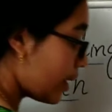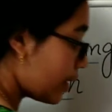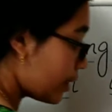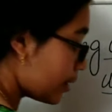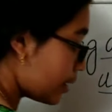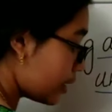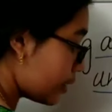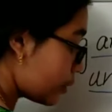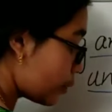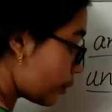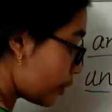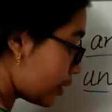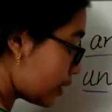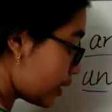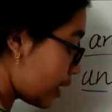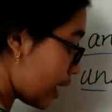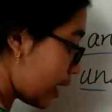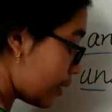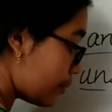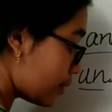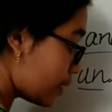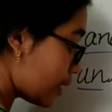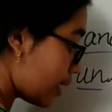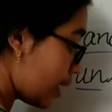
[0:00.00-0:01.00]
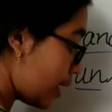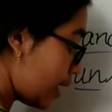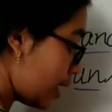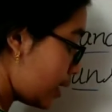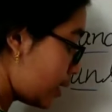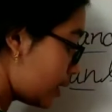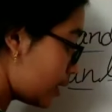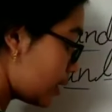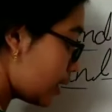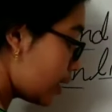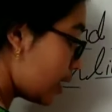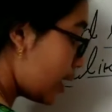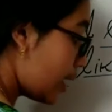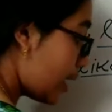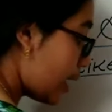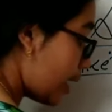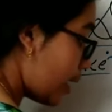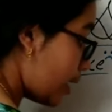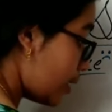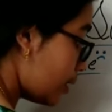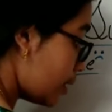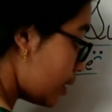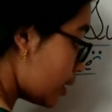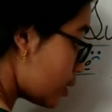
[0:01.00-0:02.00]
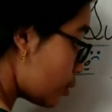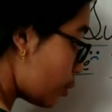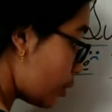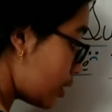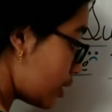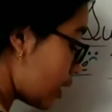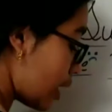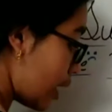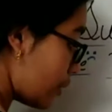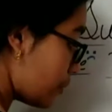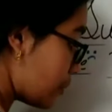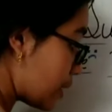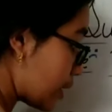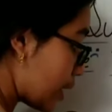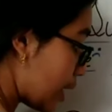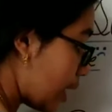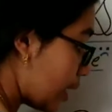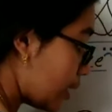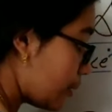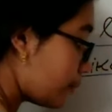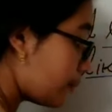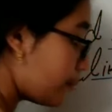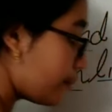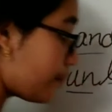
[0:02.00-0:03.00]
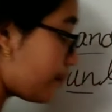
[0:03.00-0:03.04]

This one times 8, and this one times 9.